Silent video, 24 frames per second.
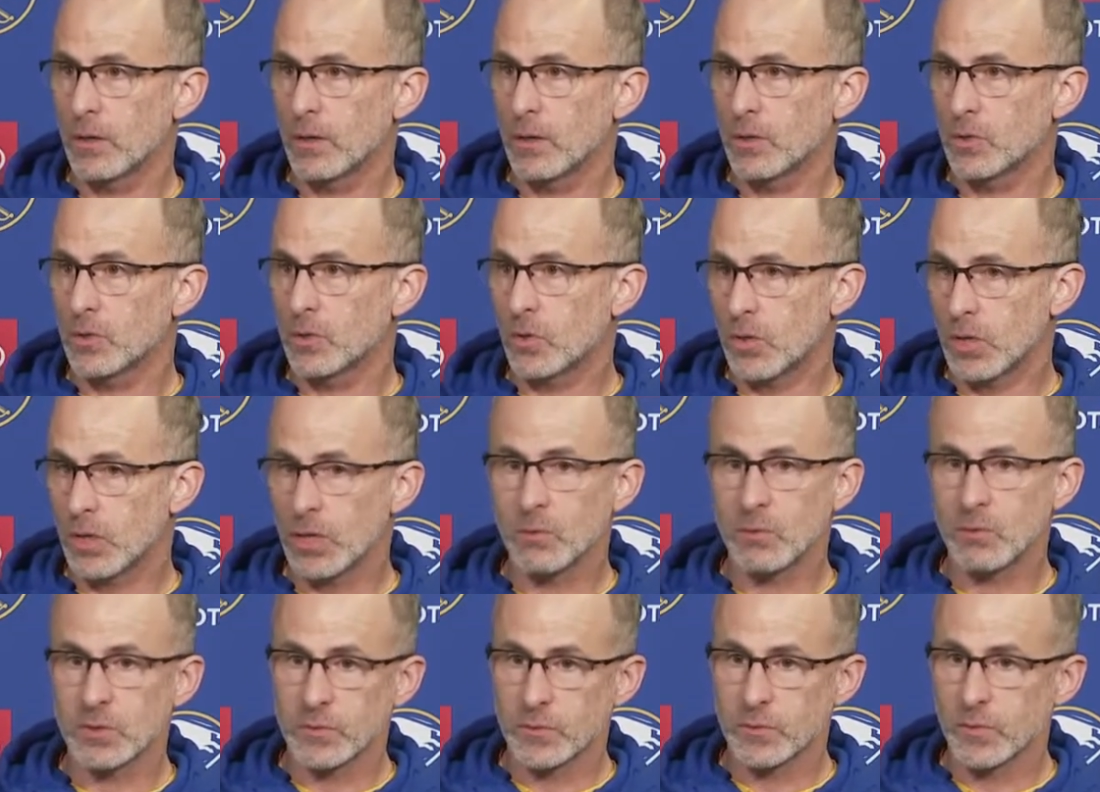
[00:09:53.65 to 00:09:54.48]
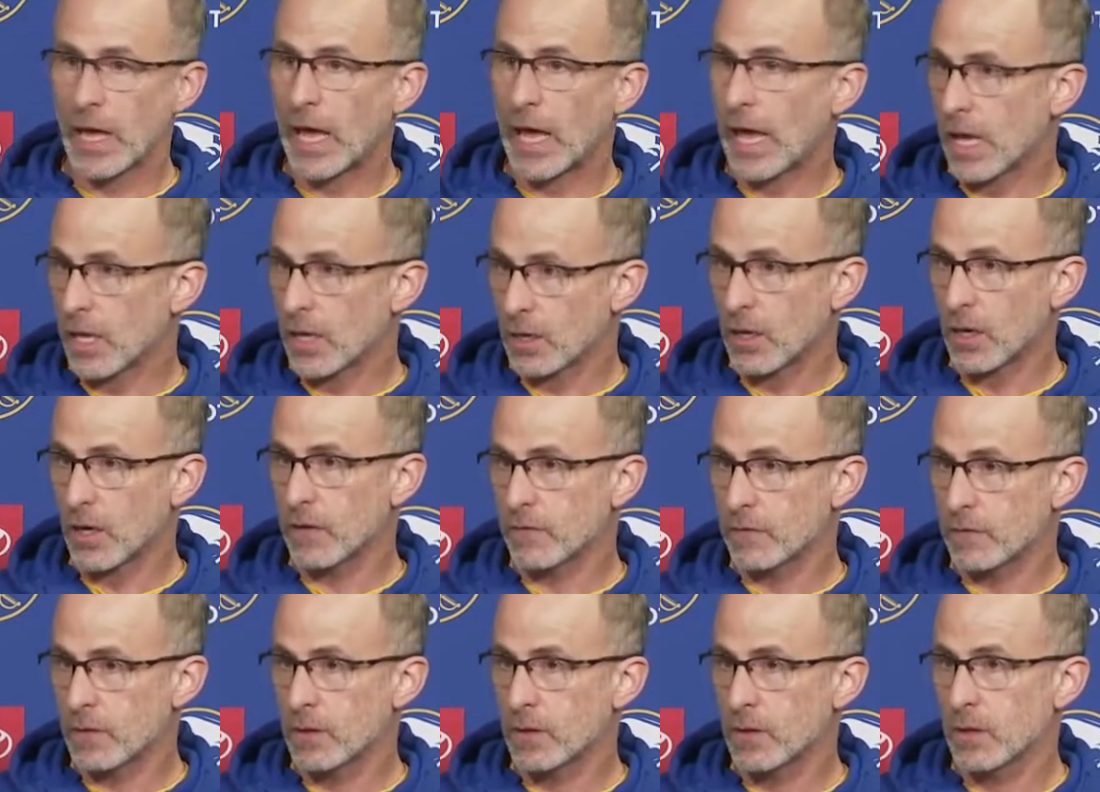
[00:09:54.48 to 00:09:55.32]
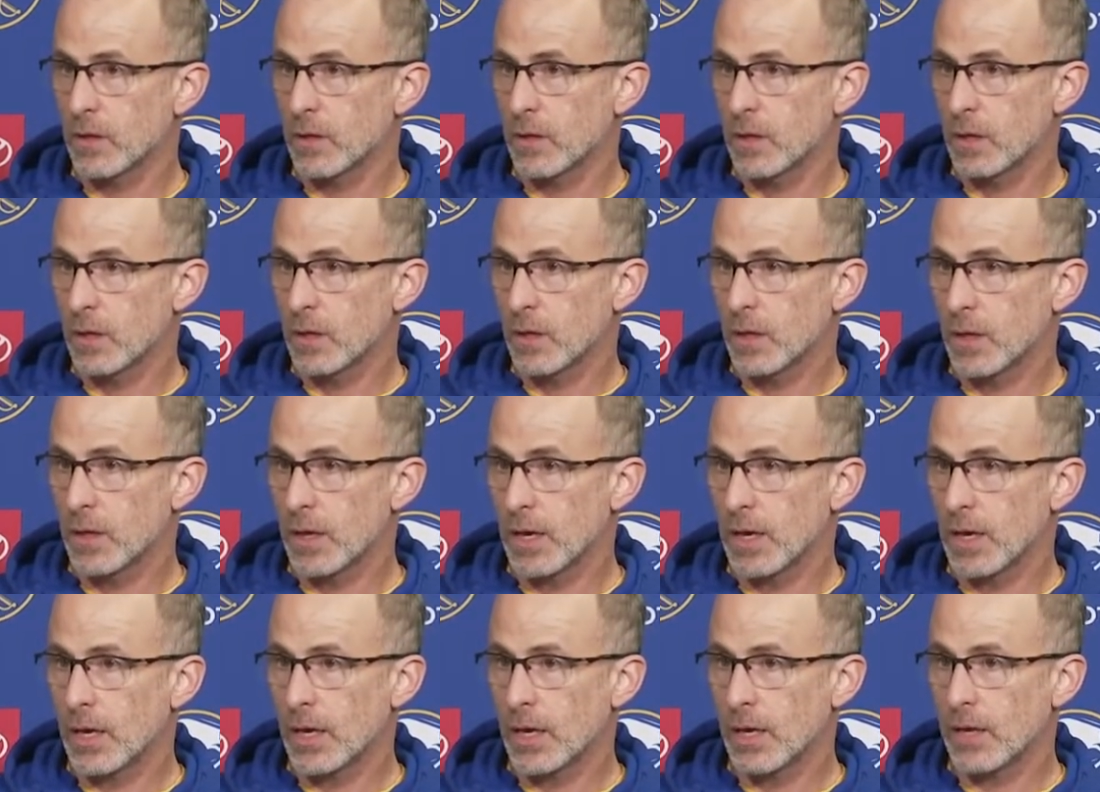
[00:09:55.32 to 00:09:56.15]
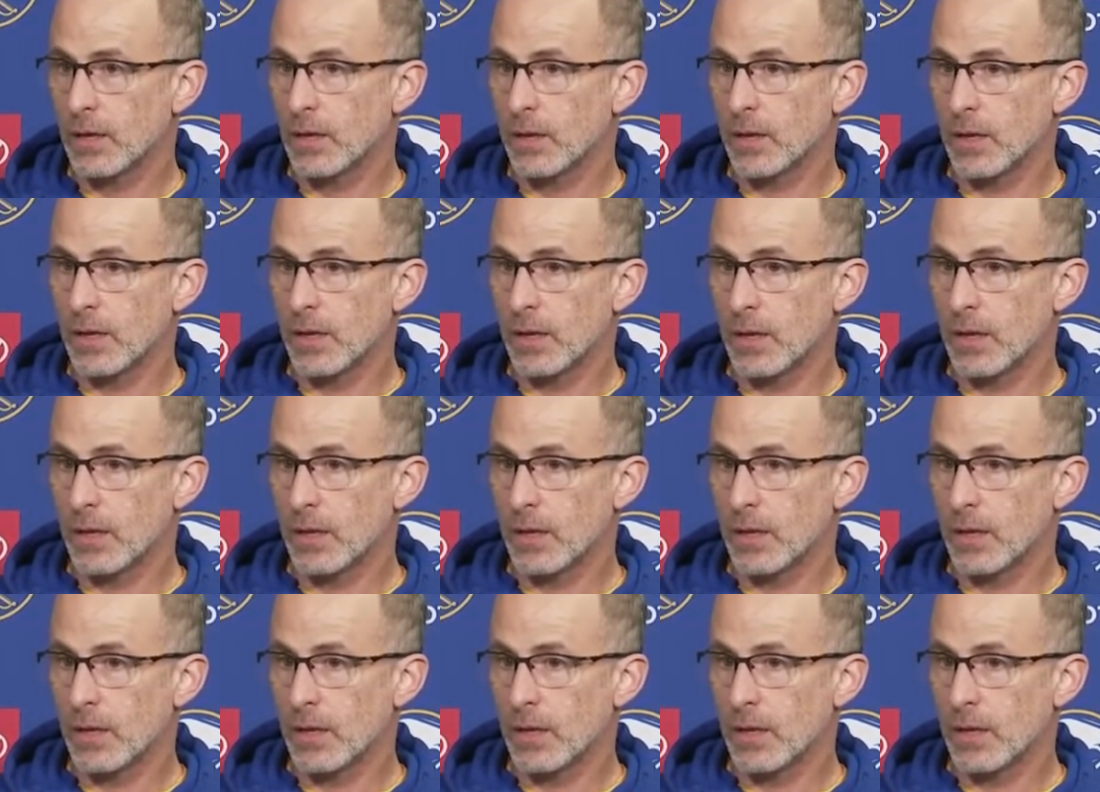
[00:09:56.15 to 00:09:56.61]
So he was handcuffed and